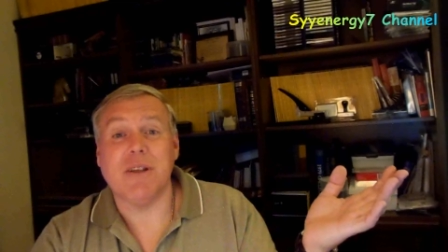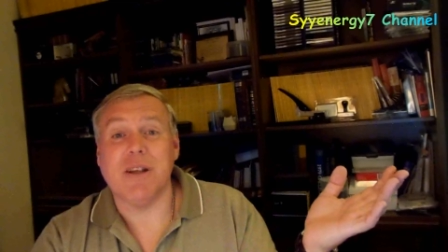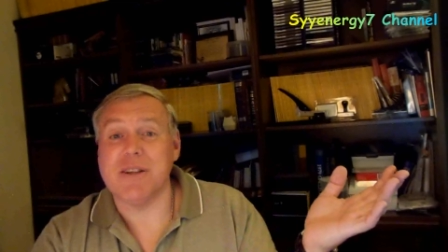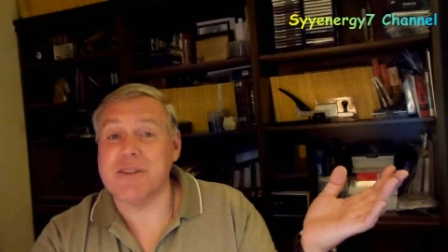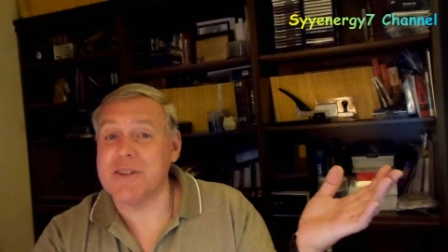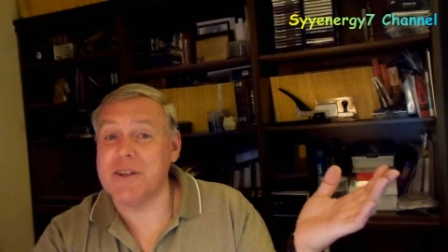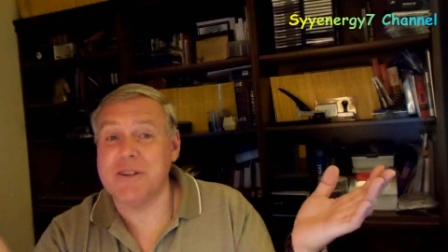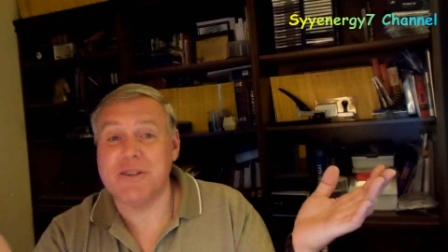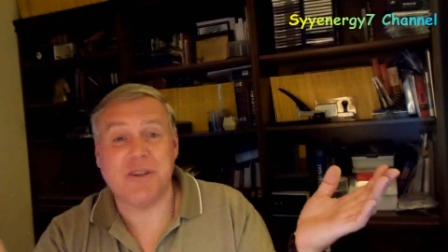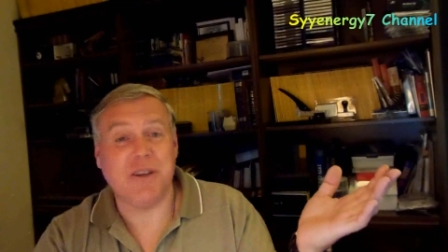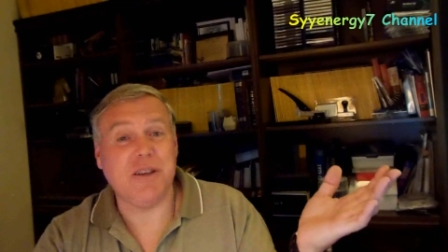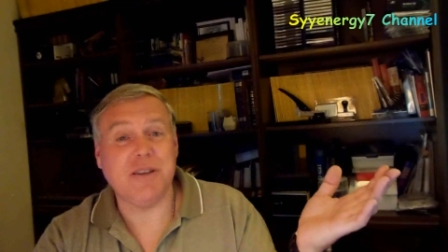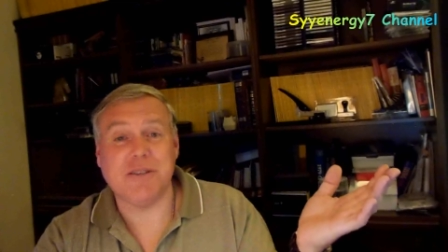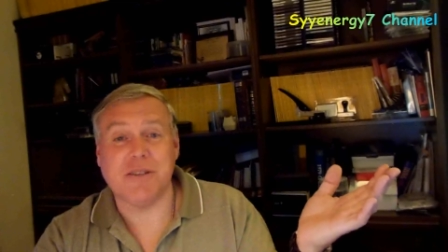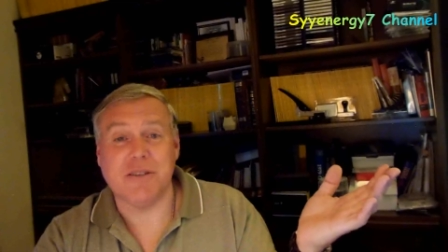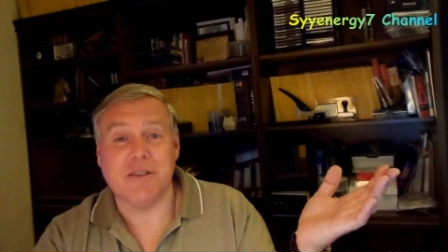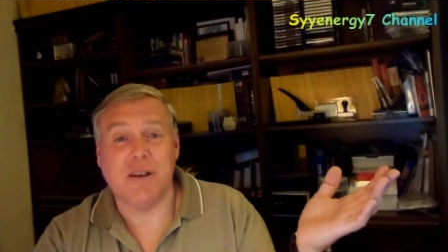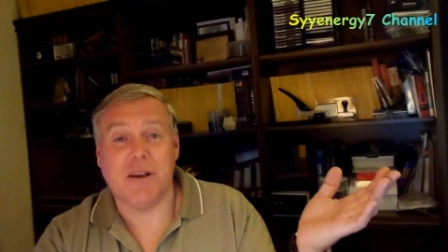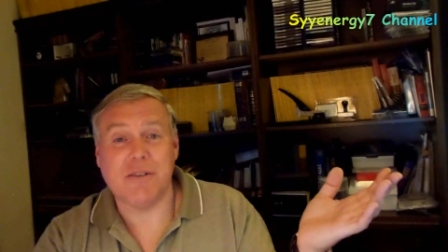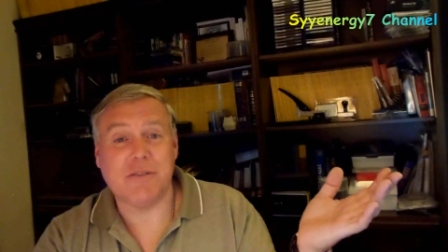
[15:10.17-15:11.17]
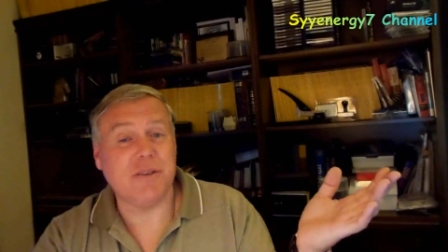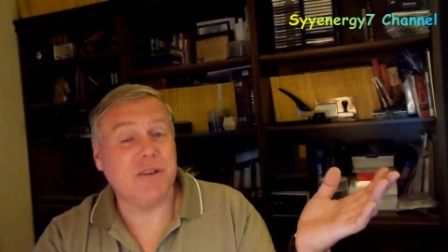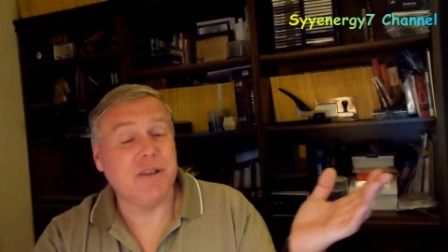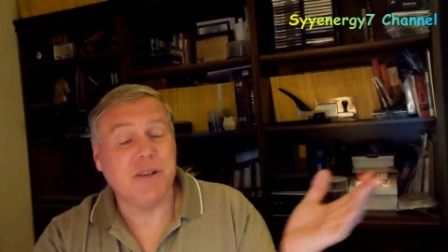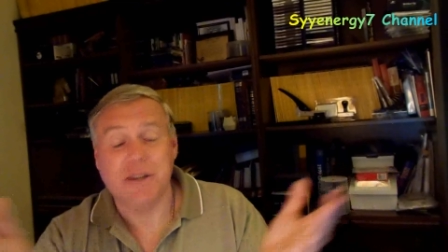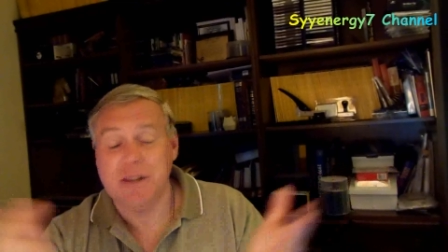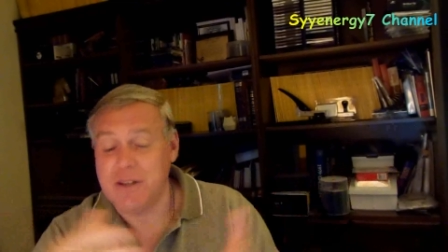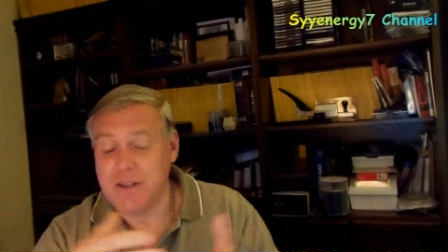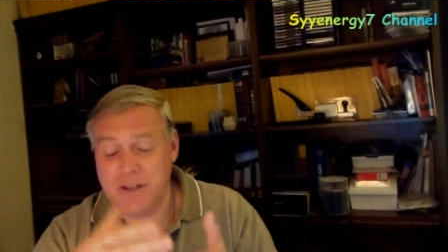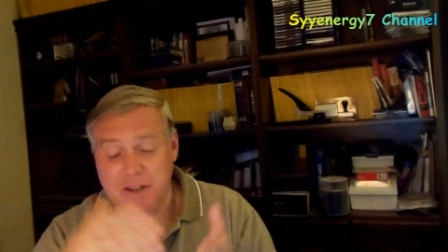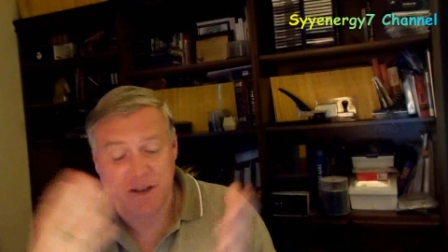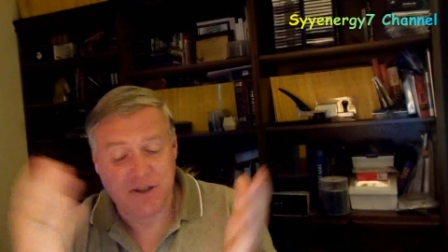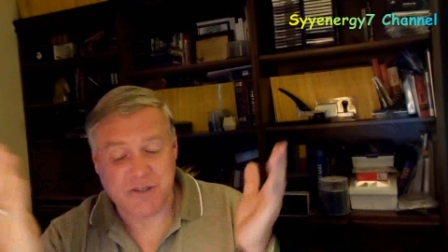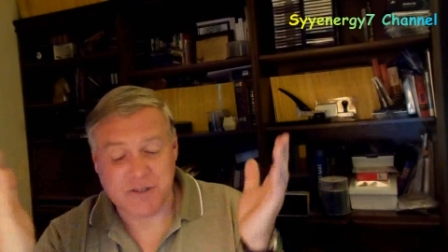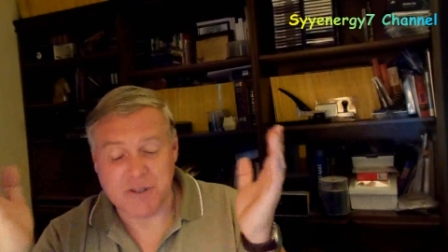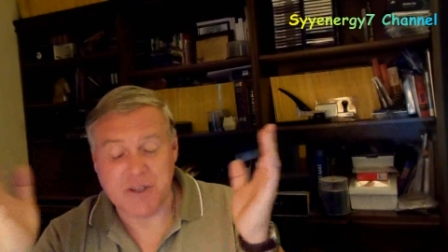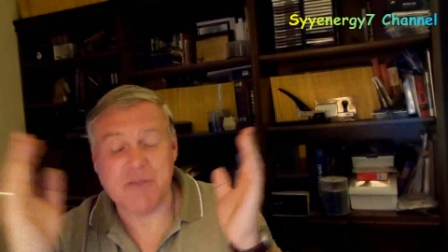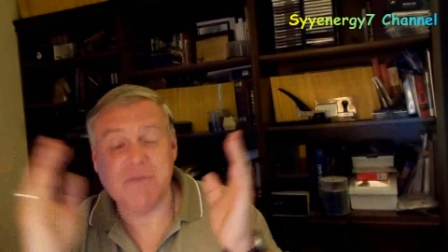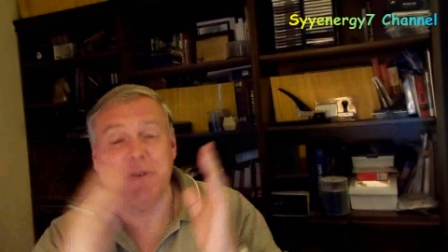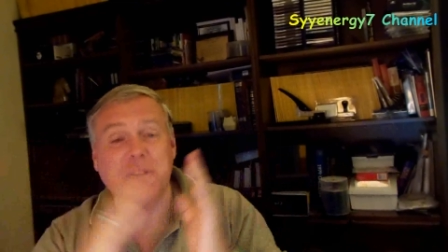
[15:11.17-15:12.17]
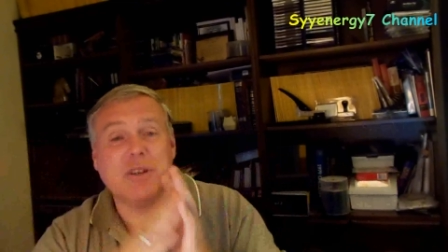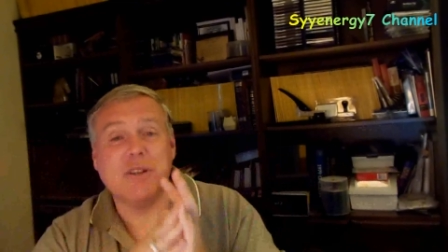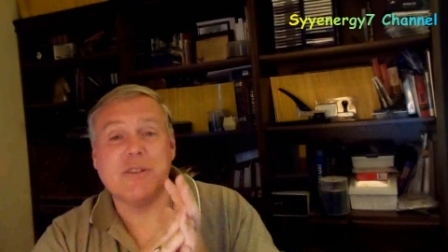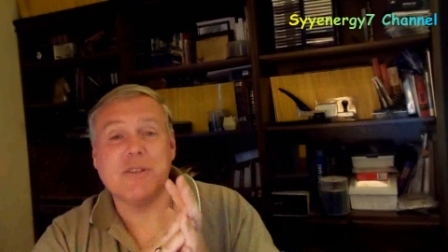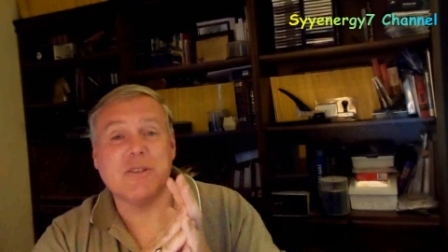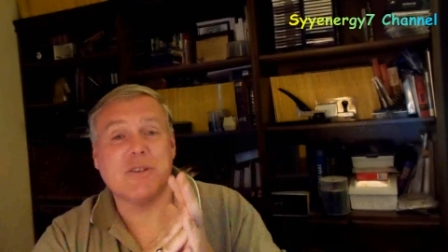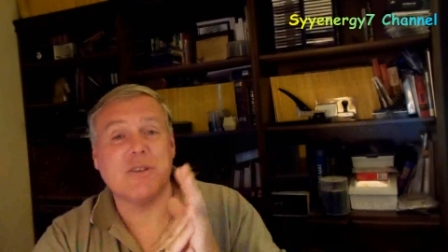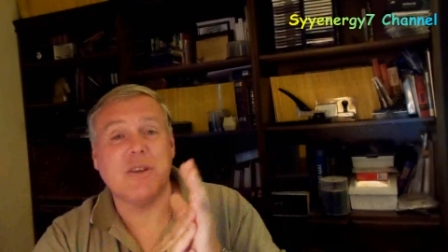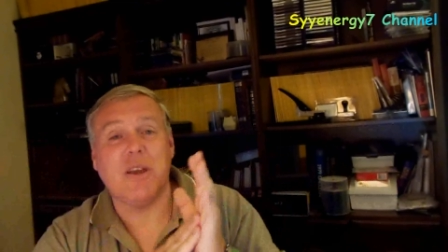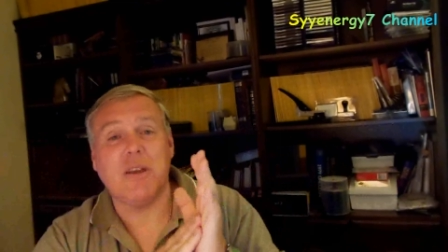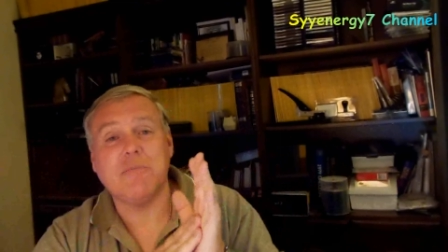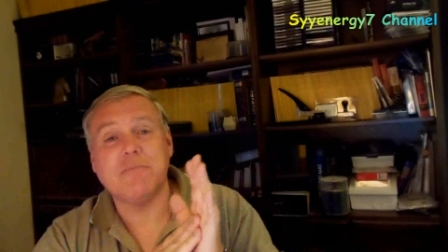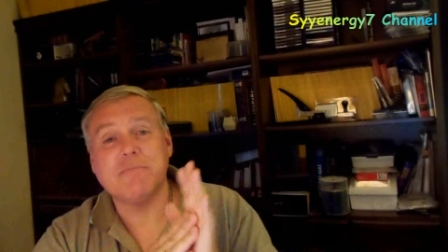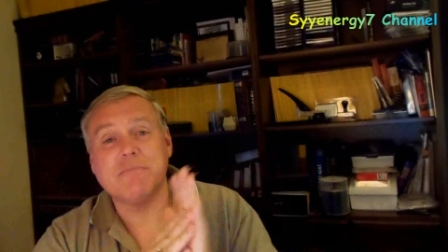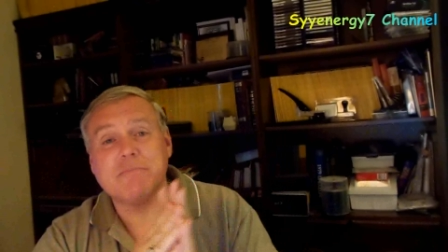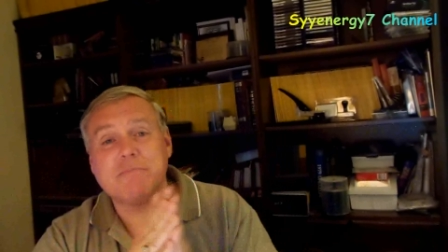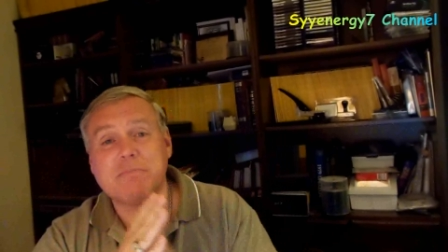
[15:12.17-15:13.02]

It's not changing nothing. It's leaving it the same.